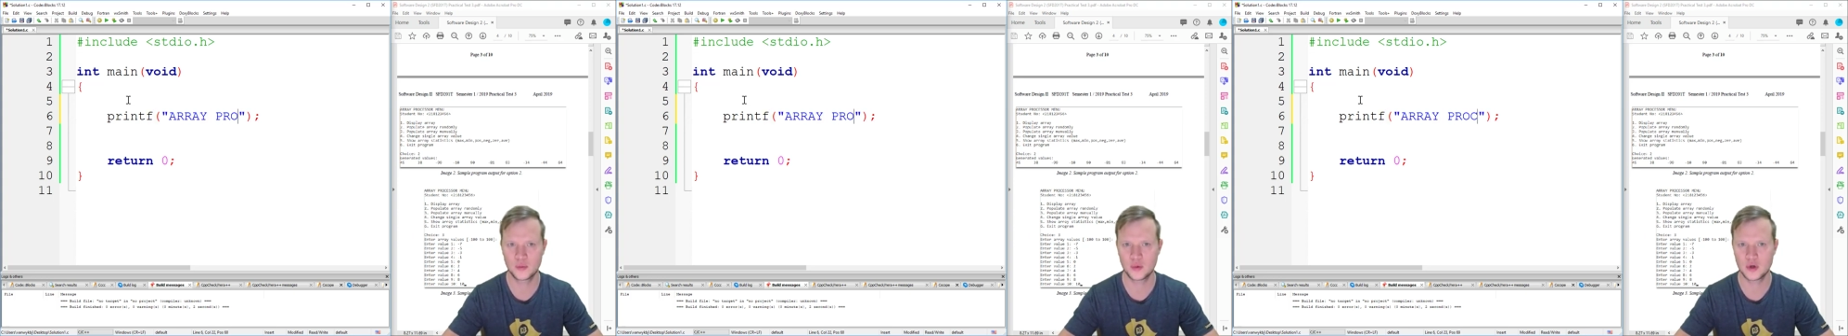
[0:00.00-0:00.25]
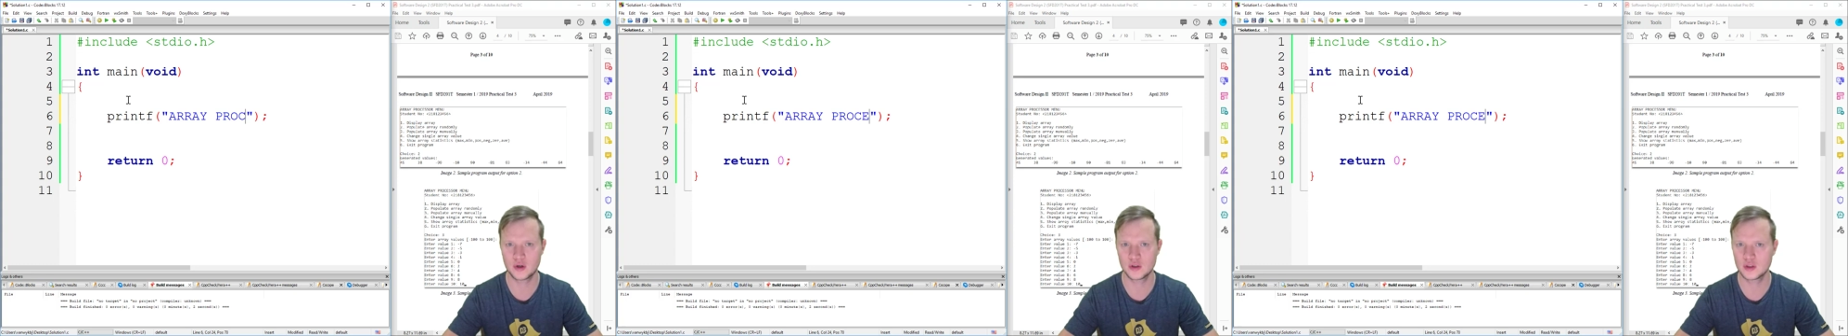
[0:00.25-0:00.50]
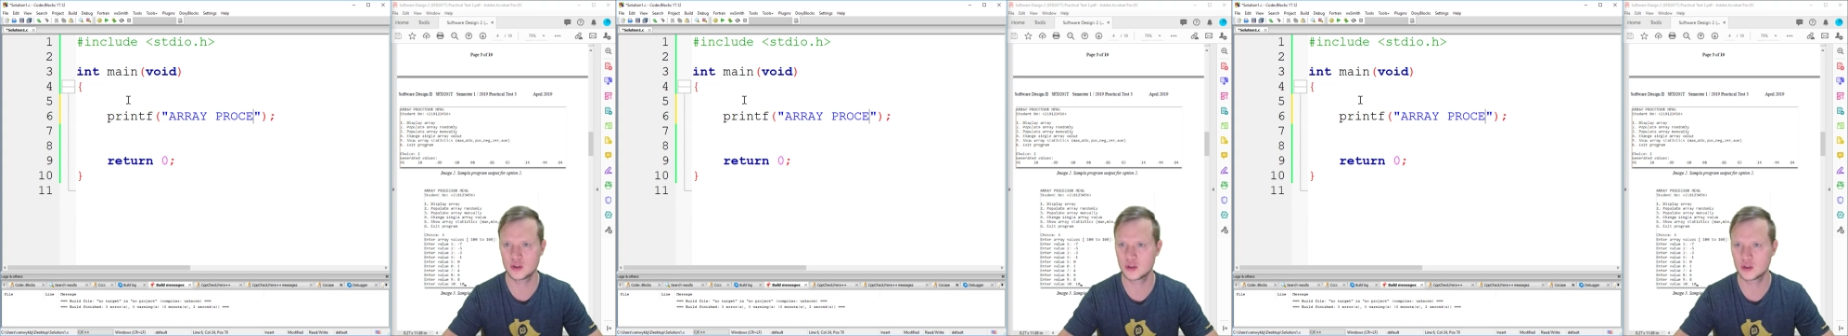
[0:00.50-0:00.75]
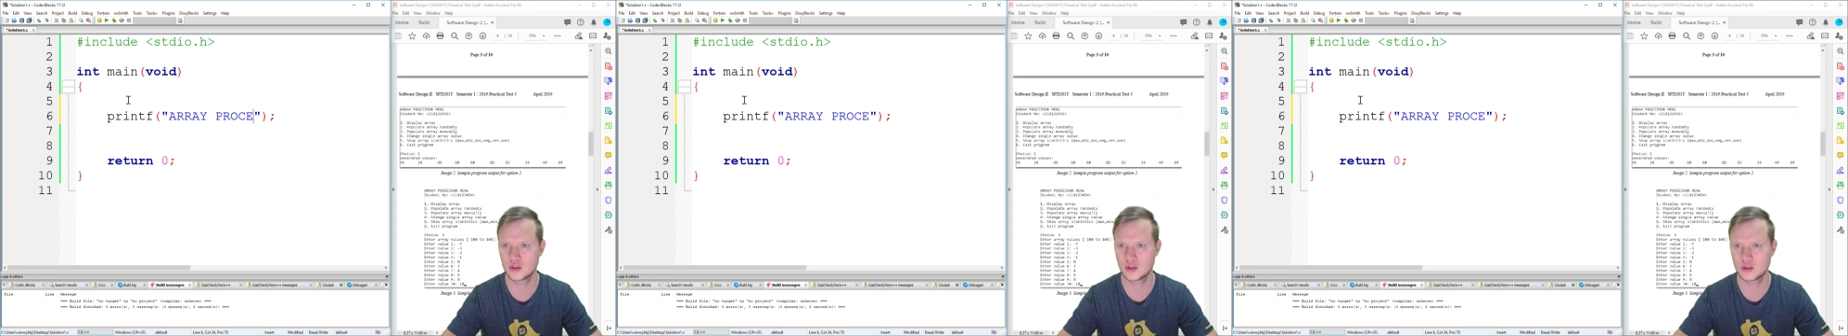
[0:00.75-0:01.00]

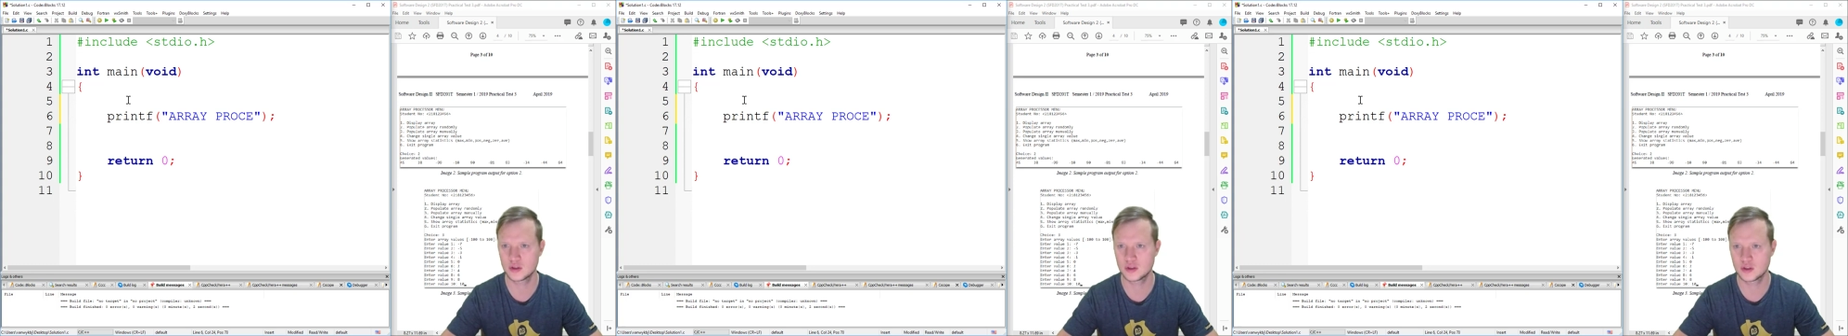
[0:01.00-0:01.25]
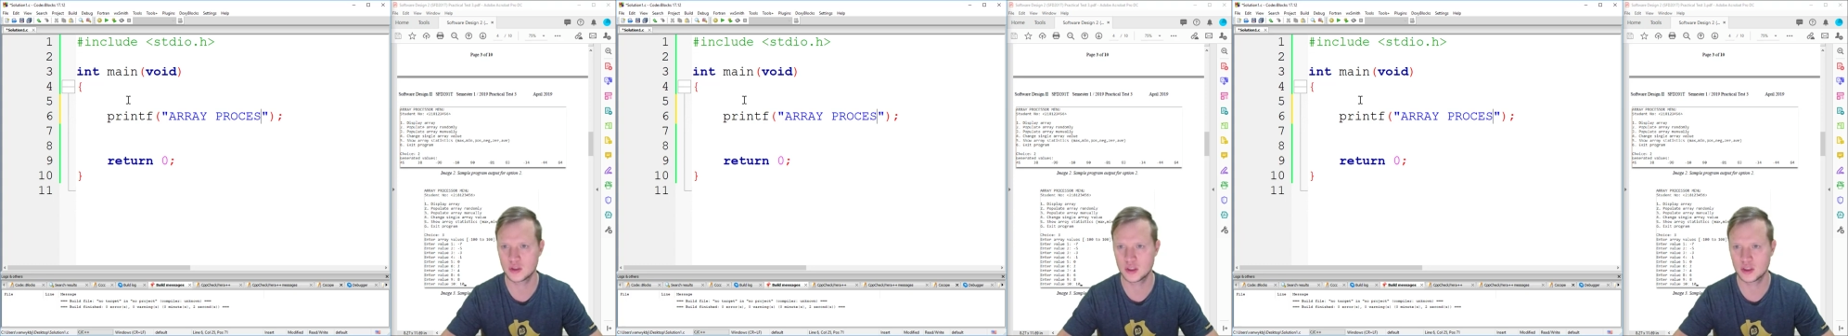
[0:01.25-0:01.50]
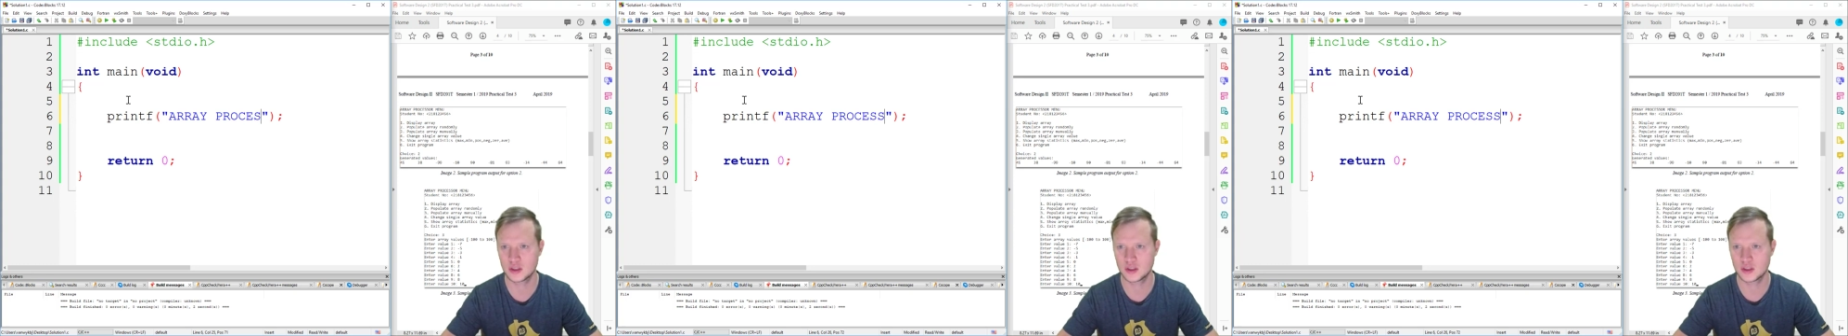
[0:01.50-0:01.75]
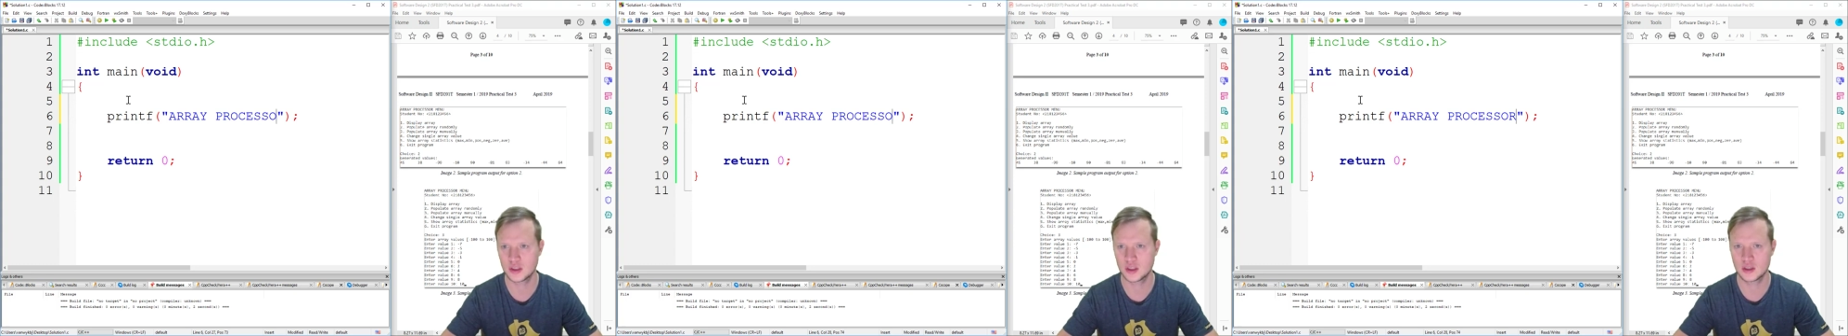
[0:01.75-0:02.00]

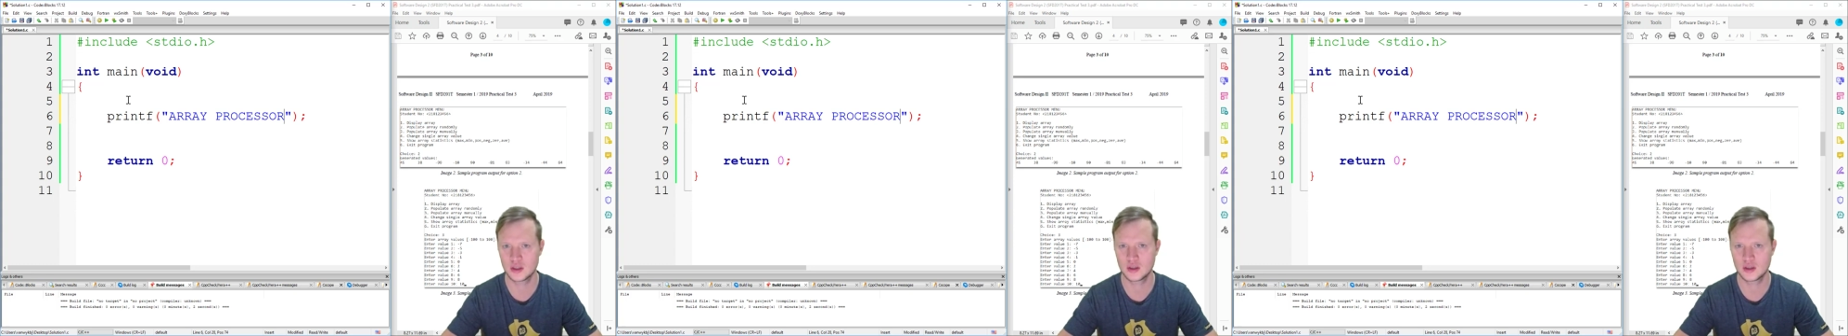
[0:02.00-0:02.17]
processor